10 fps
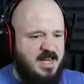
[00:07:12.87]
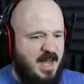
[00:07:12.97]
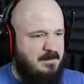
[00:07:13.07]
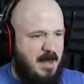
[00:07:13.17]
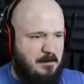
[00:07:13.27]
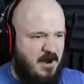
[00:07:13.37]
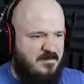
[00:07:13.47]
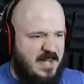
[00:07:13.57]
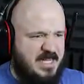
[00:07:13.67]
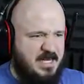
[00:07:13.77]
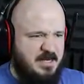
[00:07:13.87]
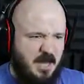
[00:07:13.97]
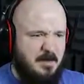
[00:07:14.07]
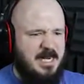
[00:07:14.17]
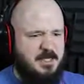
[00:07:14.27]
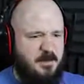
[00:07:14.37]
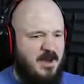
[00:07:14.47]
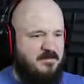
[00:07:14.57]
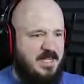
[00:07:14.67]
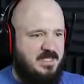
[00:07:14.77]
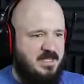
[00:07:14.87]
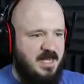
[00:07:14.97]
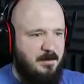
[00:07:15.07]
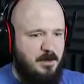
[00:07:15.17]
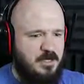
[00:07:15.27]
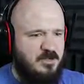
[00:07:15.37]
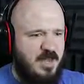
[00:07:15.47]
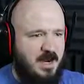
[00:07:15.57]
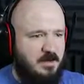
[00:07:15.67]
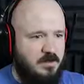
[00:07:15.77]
I'm not perfect. Nobody's perfect. I put you there.